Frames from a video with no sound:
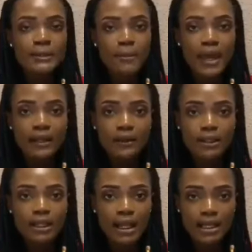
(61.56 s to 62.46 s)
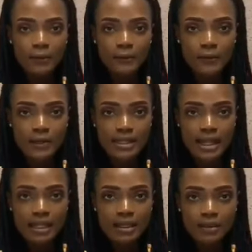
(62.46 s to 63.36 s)
depend on the length of your
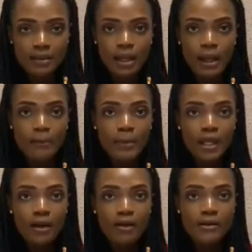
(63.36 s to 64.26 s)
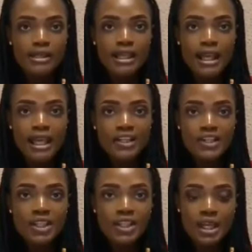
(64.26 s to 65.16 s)
cycle, because
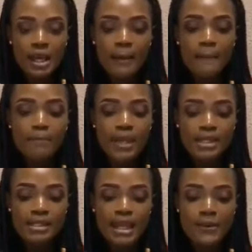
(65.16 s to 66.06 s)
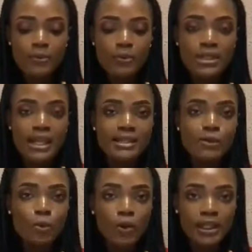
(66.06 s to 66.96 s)
each bead here represents
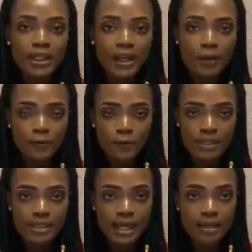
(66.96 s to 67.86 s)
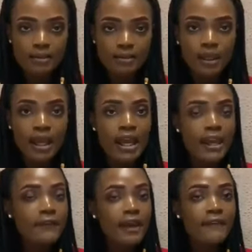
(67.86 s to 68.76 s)
1 day of your cycle.
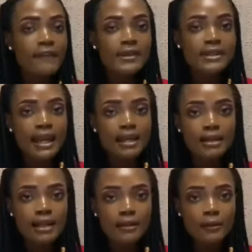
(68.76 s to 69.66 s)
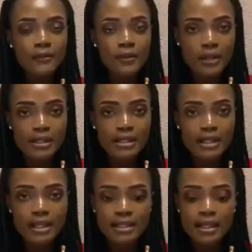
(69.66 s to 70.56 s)
If you have a cycle length of 30
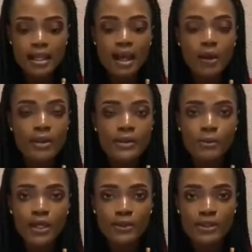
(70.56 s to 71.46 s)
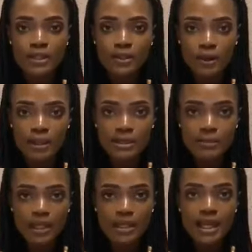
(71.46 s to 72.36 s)
days, you are going to be using 30
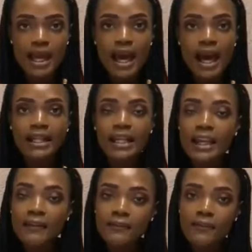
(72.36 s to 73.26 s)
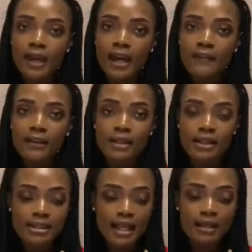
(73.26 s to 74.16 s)
beads. And if you have a
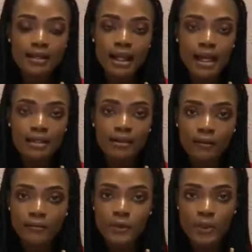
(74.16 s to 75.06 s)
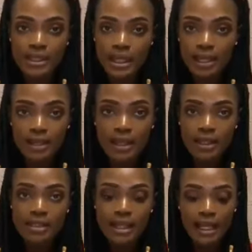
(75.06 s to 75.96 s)
cycle length of 28 days,
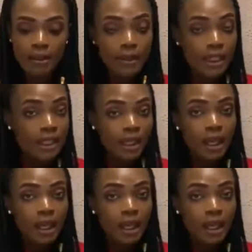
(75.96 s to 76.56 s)
like me,